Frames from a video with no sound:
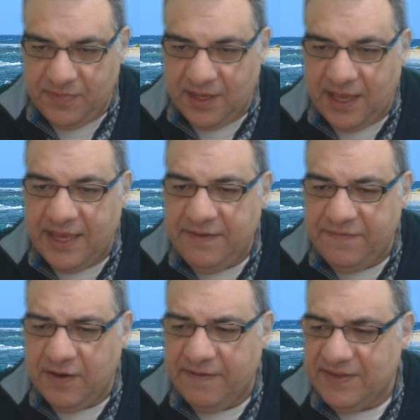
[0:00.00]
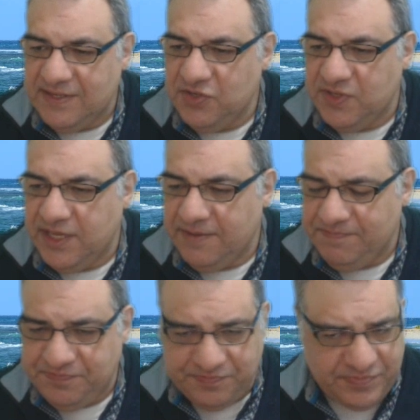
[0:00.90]
a5 is interesting.
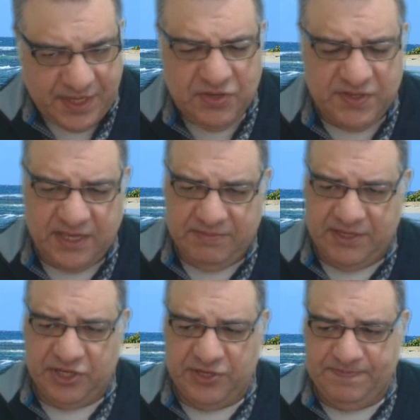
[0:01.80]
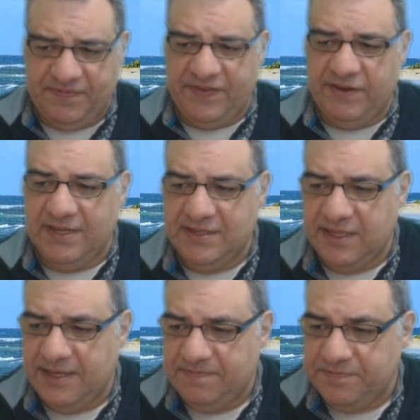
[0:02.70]
Interesting position,
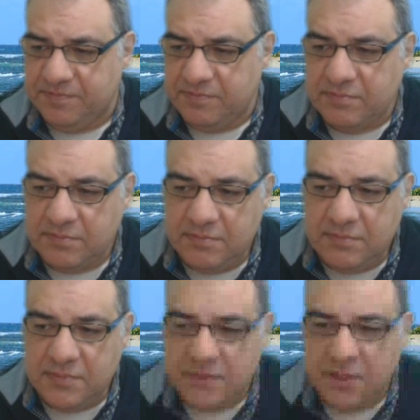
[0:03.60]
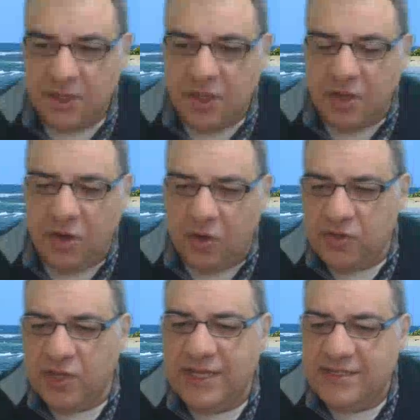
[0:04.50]
theoretically. Or
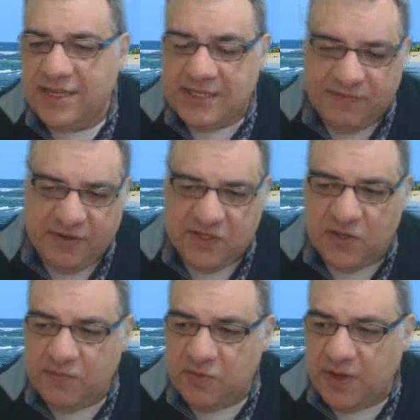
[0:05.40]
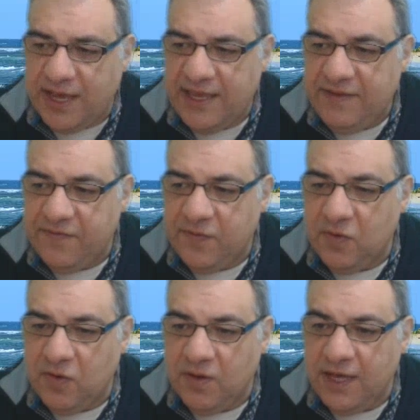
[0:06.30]
knight takes, for example,
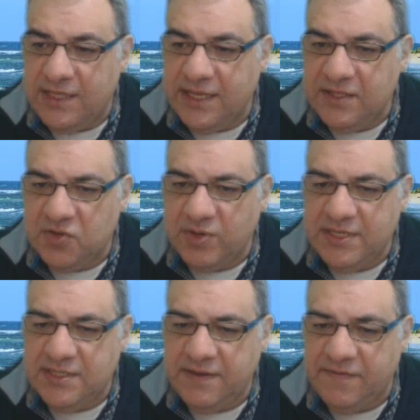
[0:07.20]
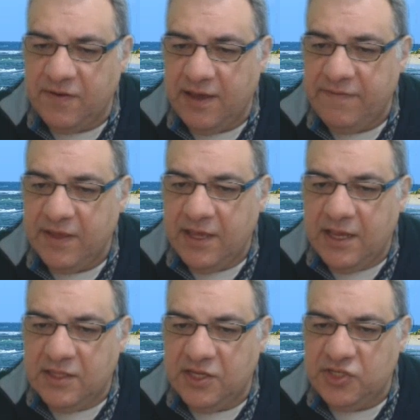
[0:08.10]
a4, and then queen c5.
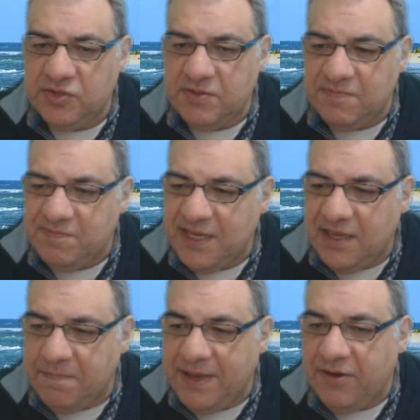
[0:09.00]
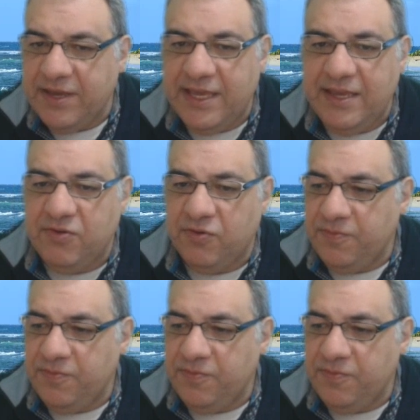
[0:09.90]
This should be about equal.